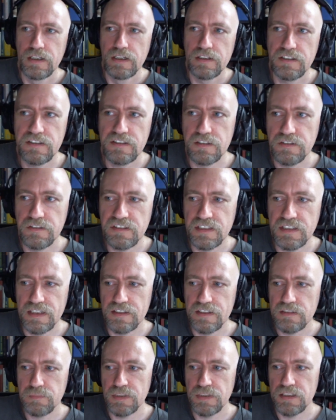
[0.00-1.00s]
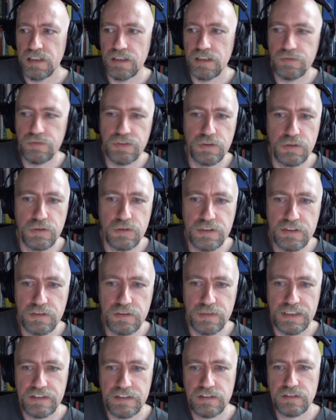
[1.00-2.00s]
that sounds nice, but I have an older
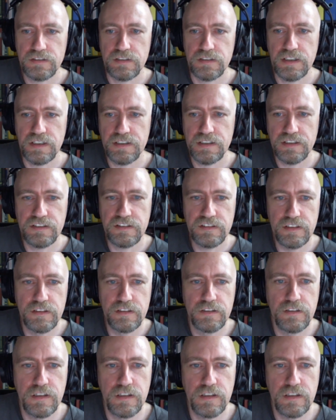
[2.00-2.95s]
device. Can I still